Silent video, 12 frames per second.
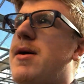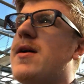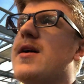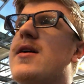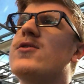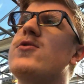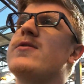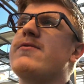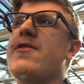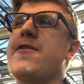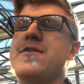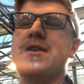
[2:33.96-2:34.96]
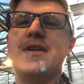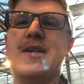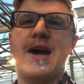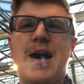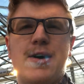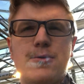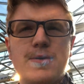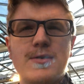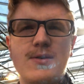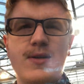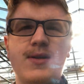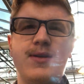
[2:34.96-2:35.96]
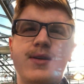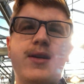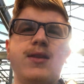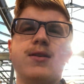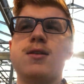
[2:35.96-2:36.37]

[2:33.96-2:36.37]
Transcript: about 150 hours in the